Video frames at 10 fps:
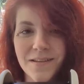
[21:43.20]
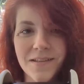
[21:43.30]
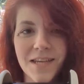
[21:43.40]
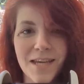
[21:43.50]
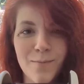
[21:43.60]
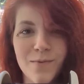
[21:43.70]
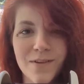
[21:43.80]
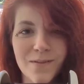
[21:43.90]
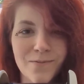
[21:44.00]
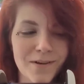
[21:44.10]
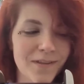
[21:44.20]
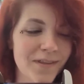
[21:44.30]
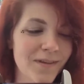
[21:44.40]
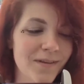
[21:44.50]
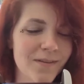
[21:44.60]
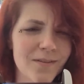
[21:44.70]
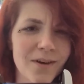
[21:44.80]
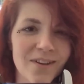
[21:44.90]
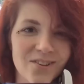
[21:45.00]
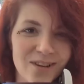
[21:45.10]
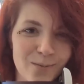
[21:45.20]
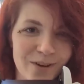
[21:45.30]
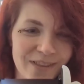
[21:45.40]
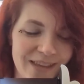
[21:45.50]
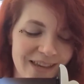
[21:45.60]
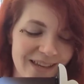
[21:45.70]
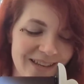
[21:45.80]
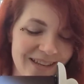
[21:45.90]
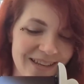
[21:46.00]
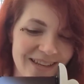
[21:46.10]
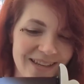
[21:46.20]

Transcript: taped with Scotch tape on the end.